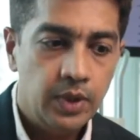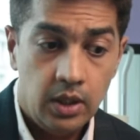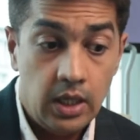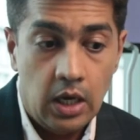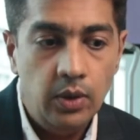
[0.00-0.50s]

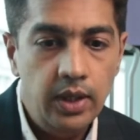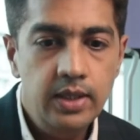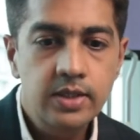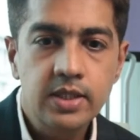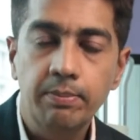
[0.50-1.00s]

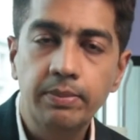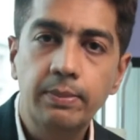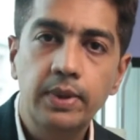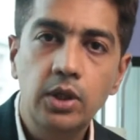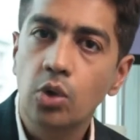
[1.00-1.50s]
Nowadays, some
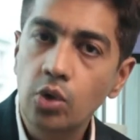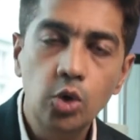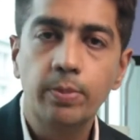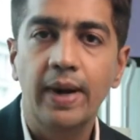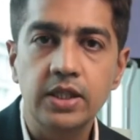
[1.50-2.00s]
people don't
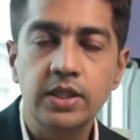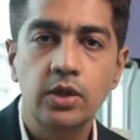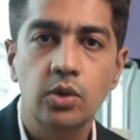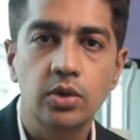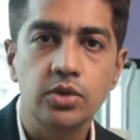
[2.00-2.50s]
do patching
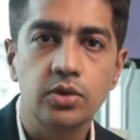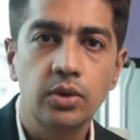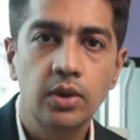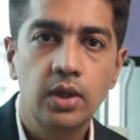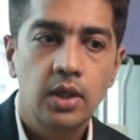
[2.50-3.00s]
also.
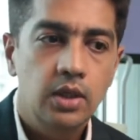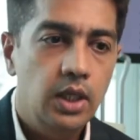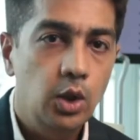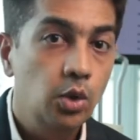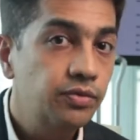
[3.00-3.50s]

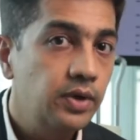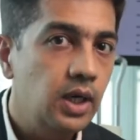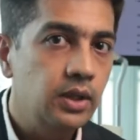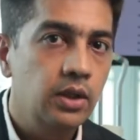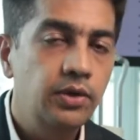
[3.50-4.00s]
They go for
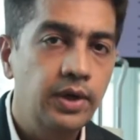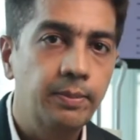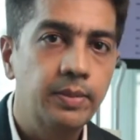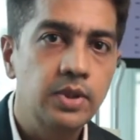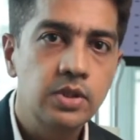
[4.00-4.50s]
other
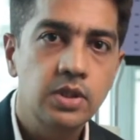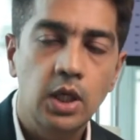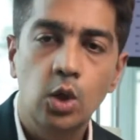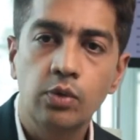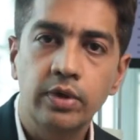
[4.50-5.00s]
treatments. They
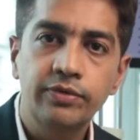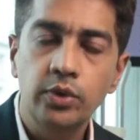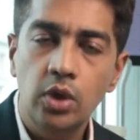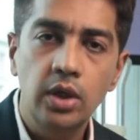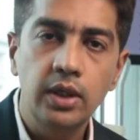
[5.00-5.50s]
go for
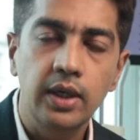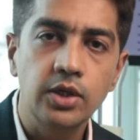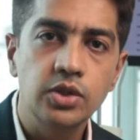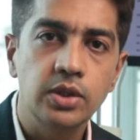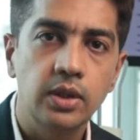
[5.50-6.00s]
full-on
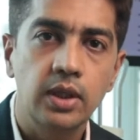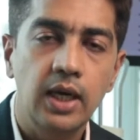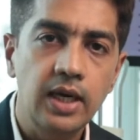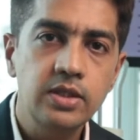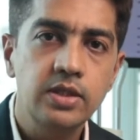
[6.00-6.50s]
correction,
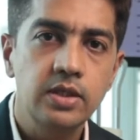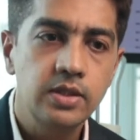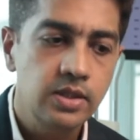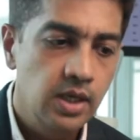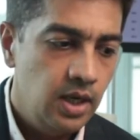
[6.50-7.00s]

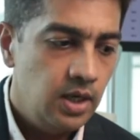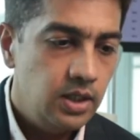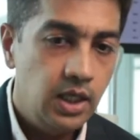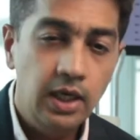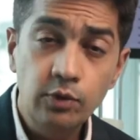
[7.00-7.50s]
glasses.
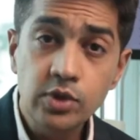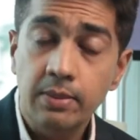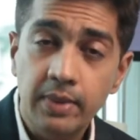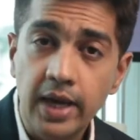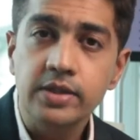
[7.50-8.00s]
They give you
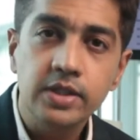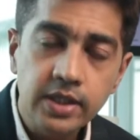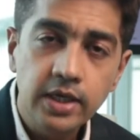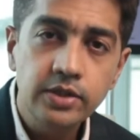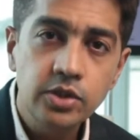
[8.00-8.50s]
some
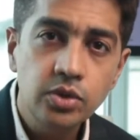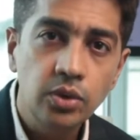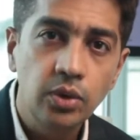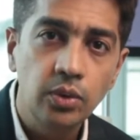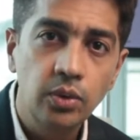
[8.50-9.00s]
exercises to
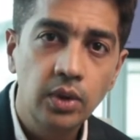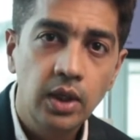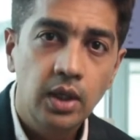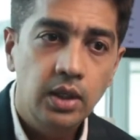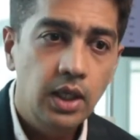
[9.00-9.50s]
do.
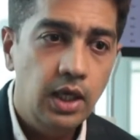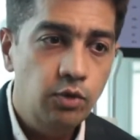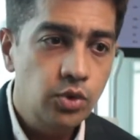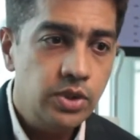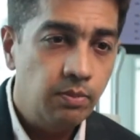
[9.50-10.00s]
They give
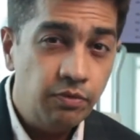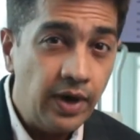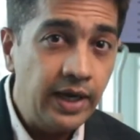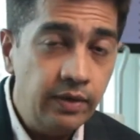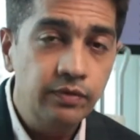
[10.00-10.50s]
you some
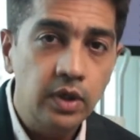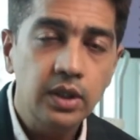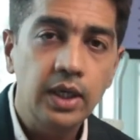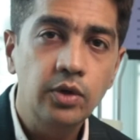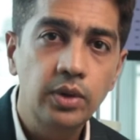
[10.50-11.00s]
fine work
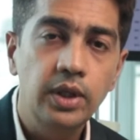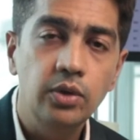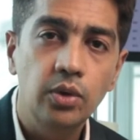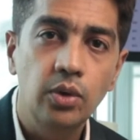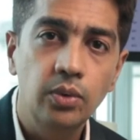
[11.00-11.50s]
that you need
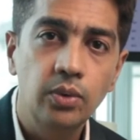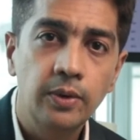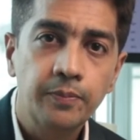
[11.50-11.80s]
to do.